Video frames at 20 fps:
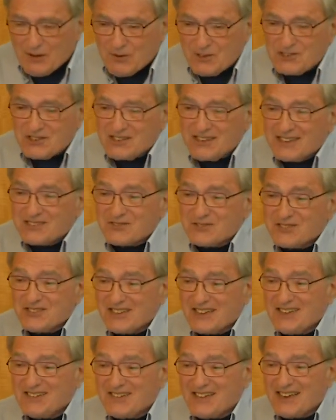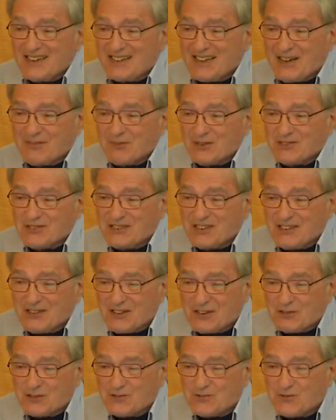was an interesting thing that was in
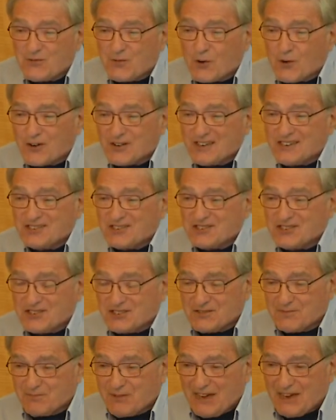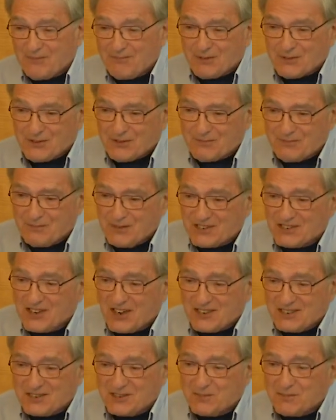those four inches of paper,
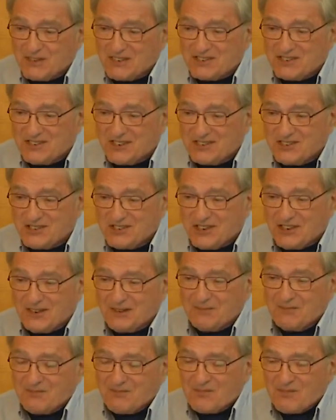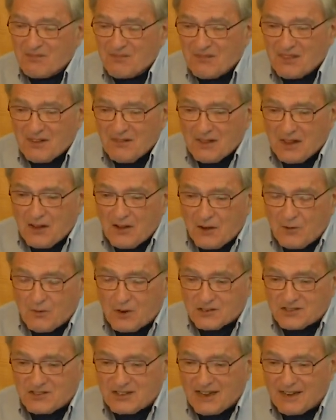besides the BCG,
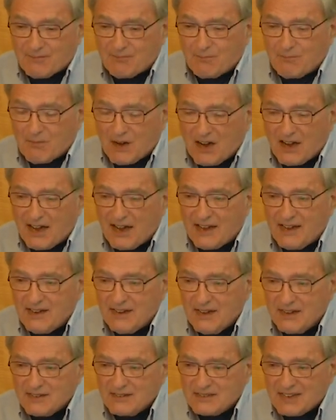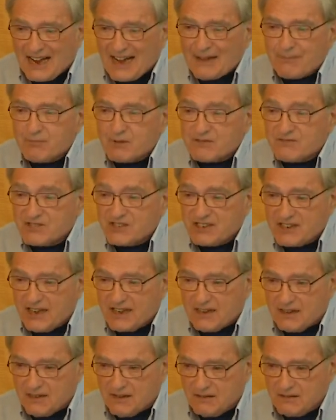was that my type of
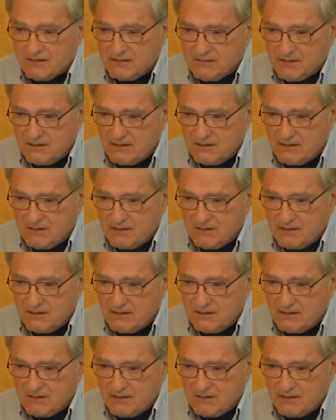cell,